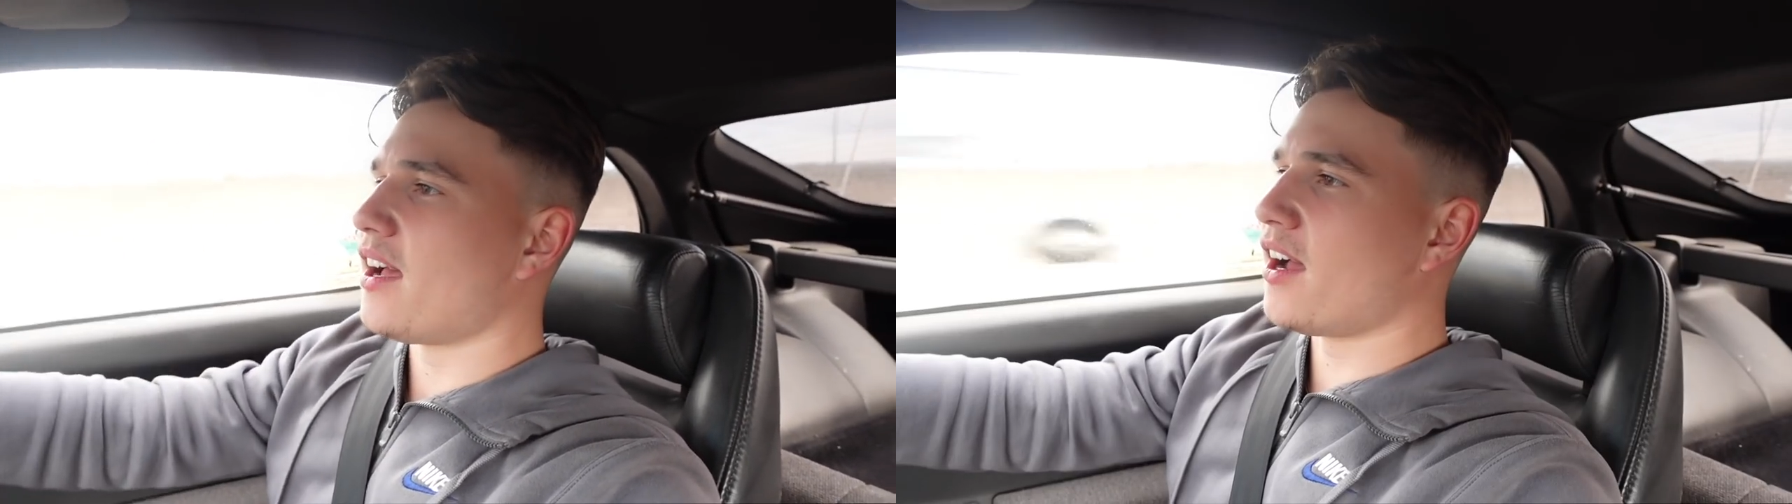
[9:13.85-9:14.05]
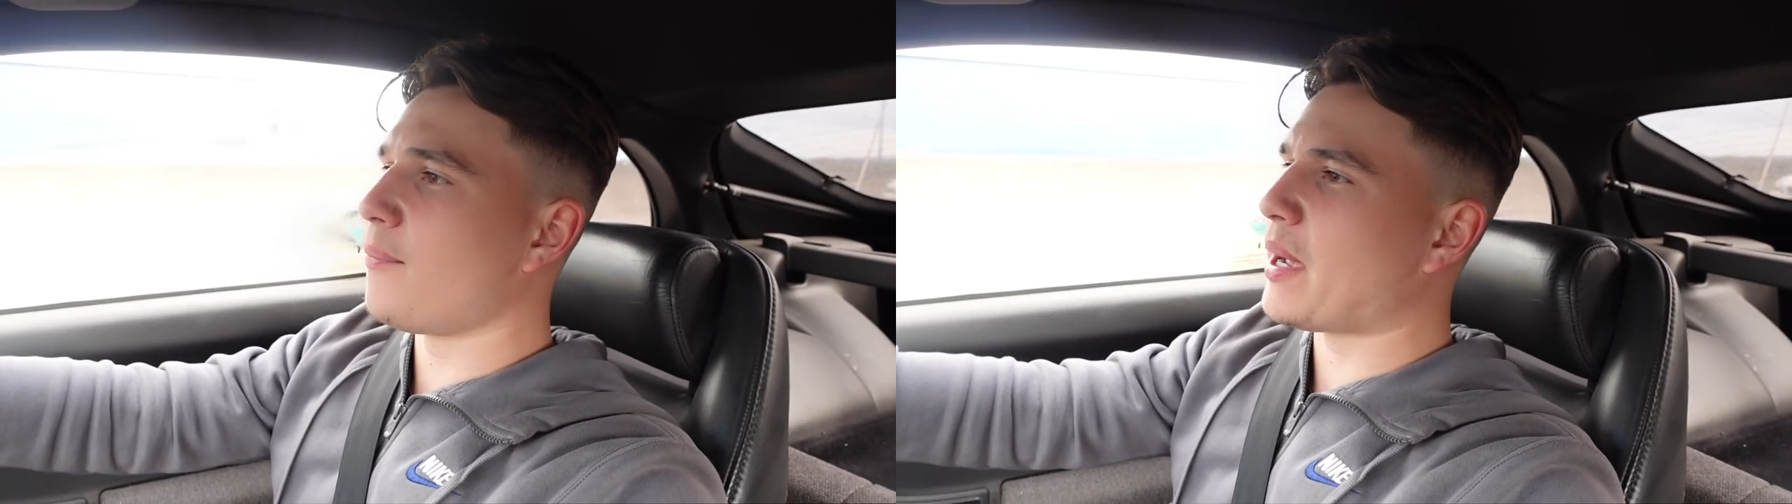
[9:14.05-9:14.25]

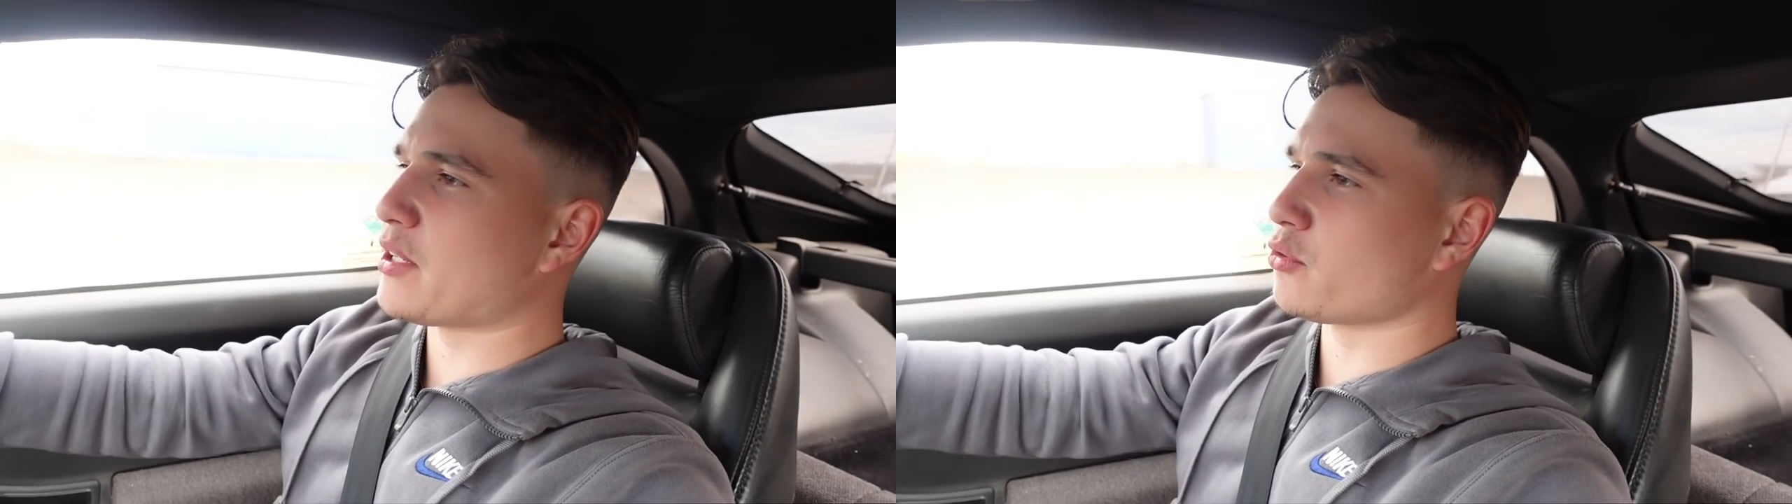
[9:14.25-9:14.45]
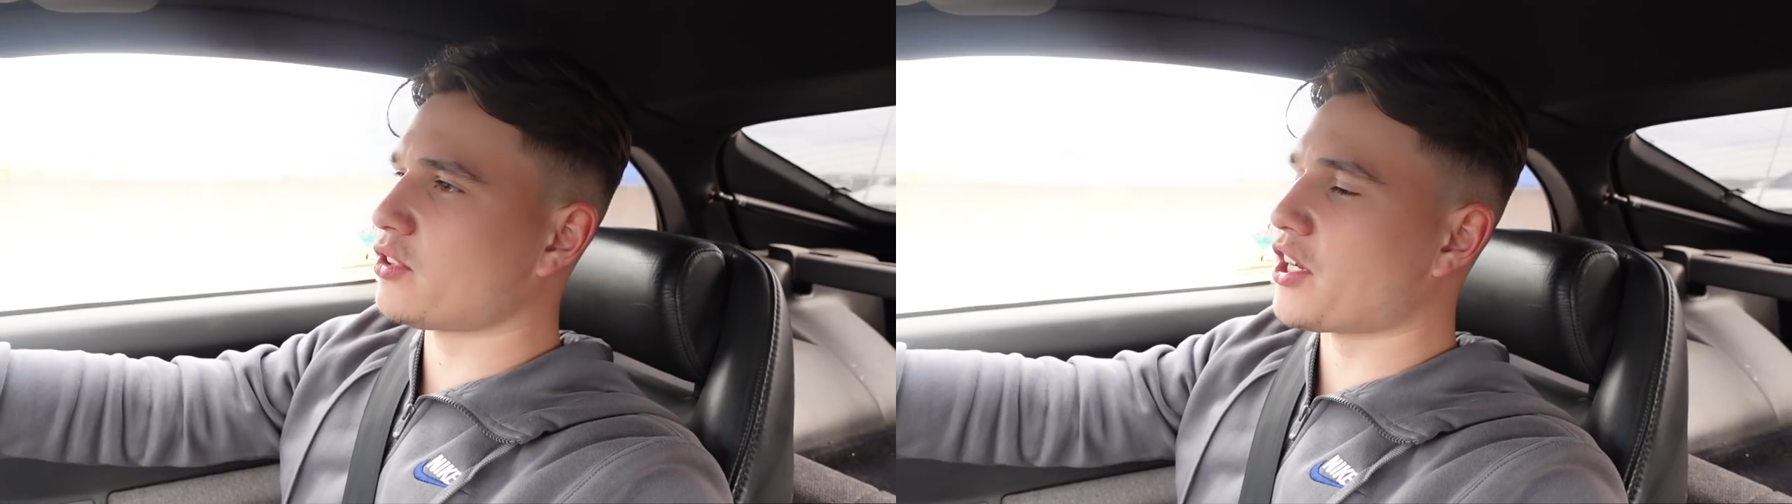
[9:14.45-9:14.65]
uh,
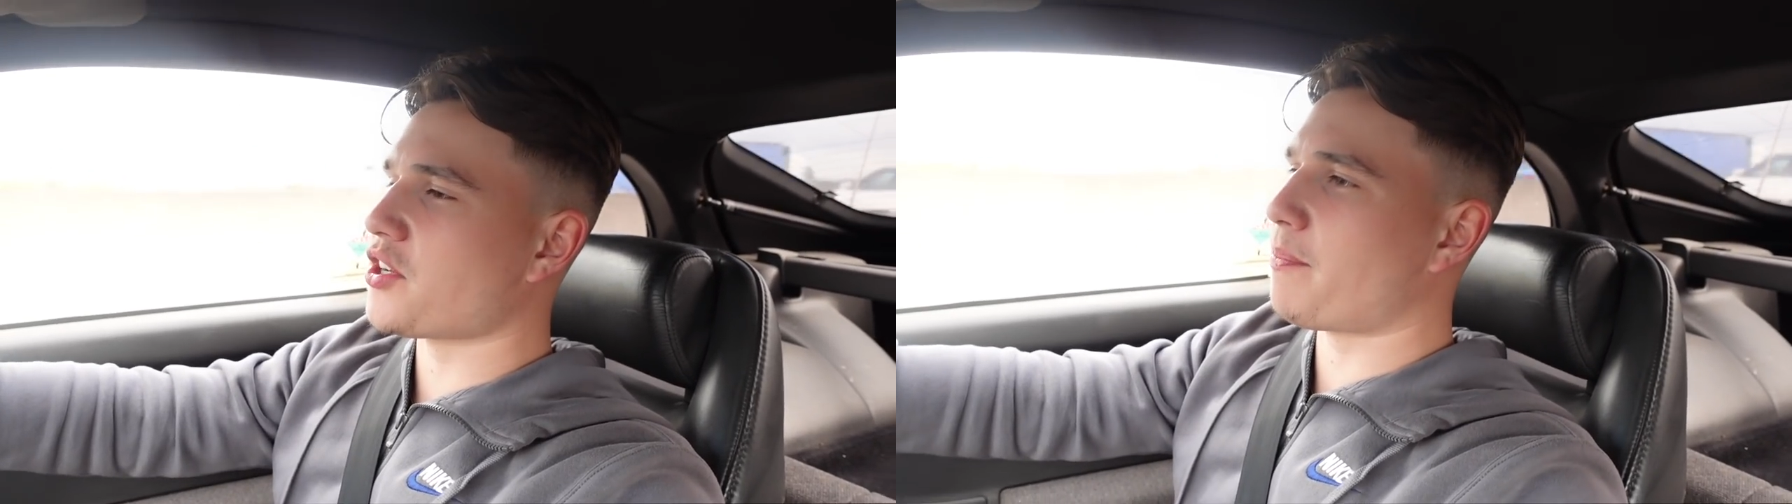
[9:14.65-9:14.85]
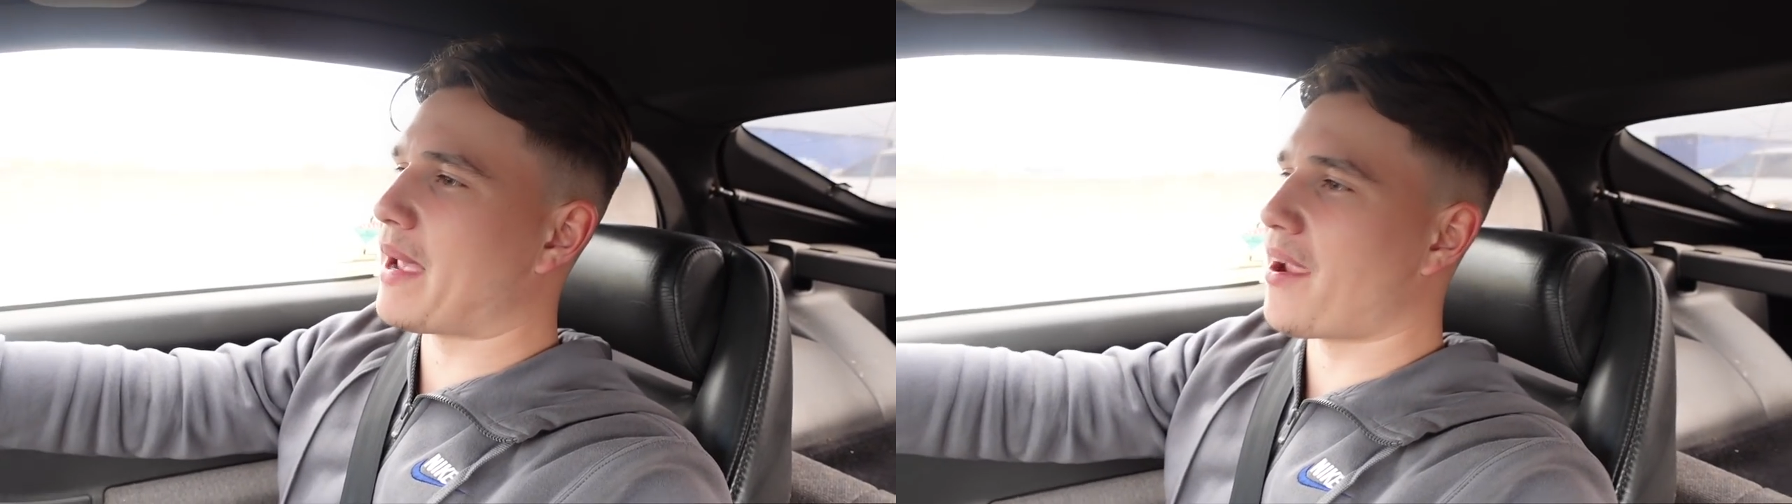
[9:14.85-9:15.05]
petrol
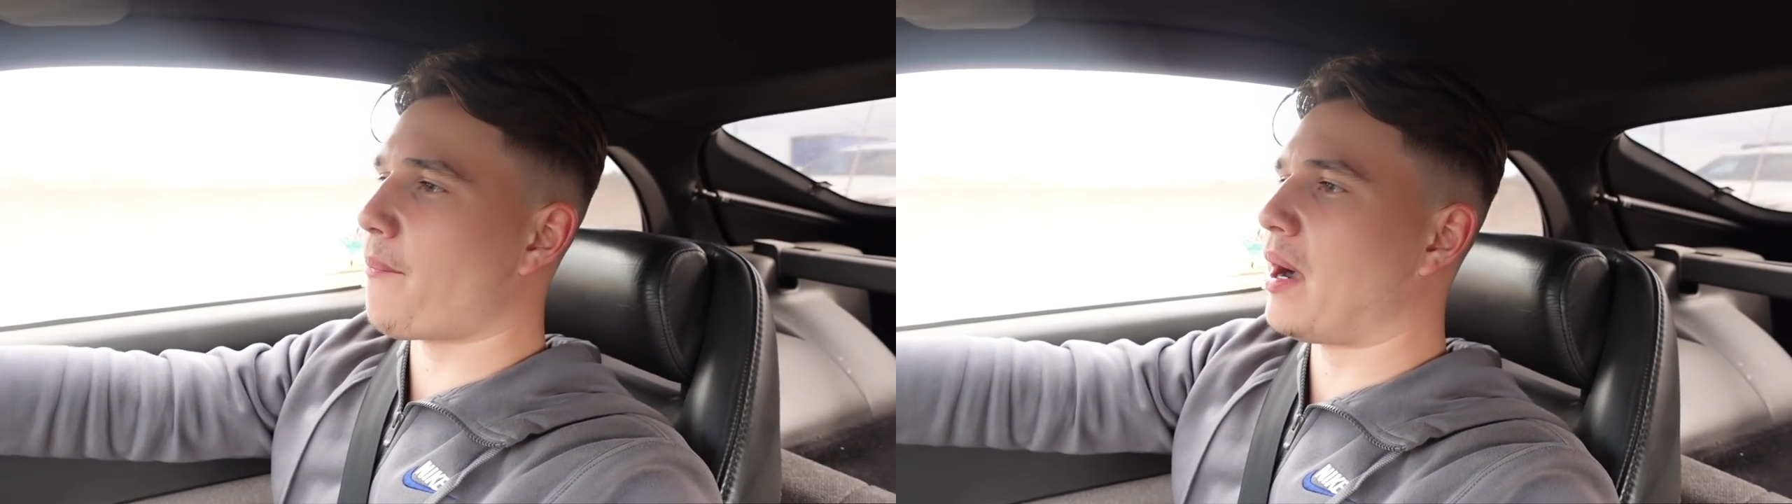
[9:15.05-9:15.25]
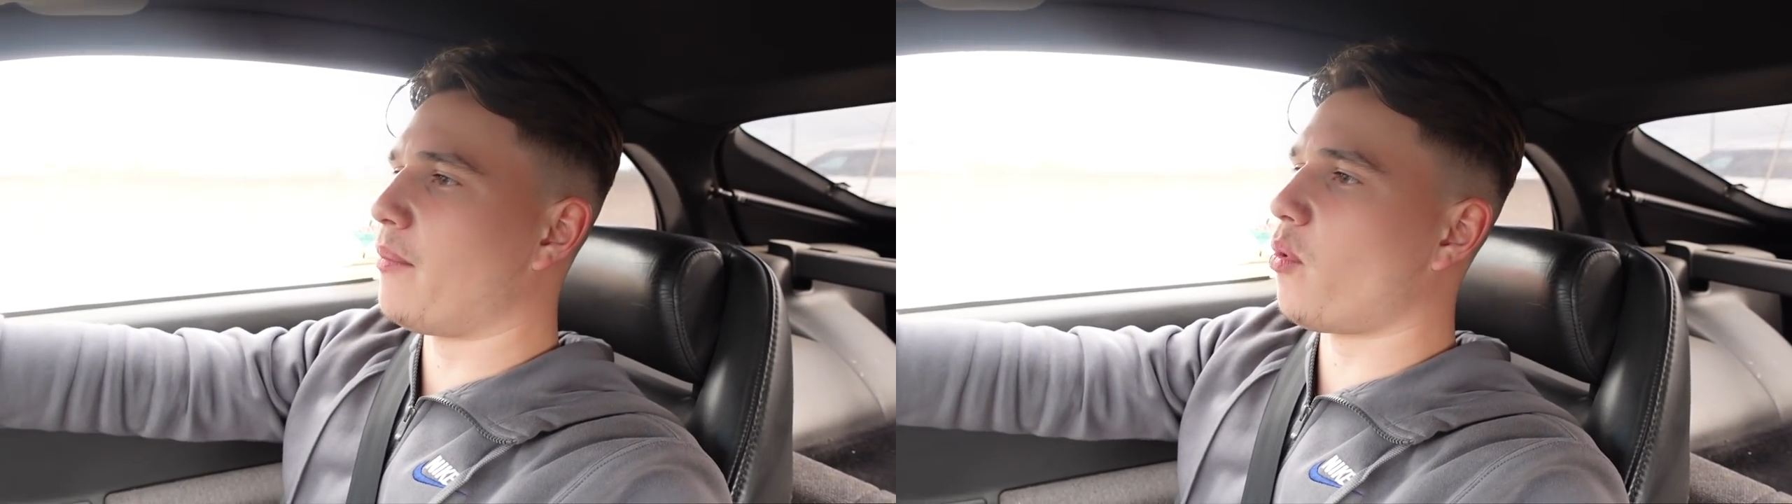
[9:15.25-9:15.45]
station pay,
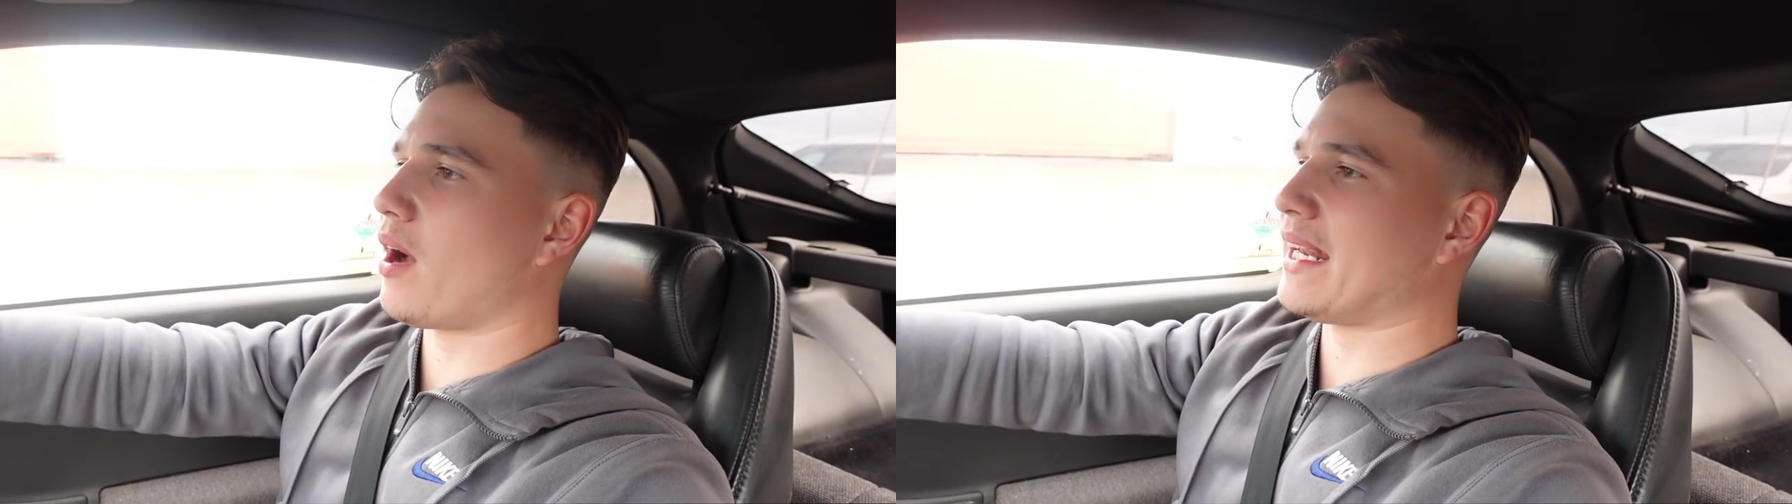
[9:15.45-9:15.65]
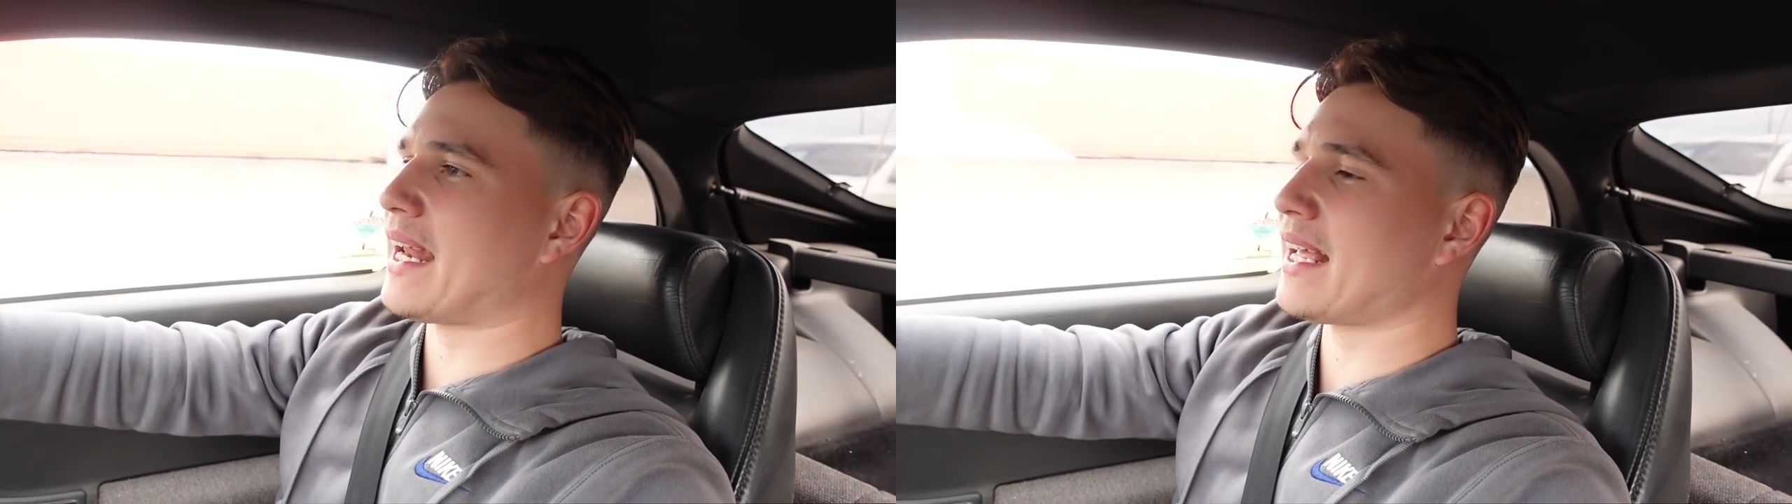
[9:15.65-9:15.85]
pump one in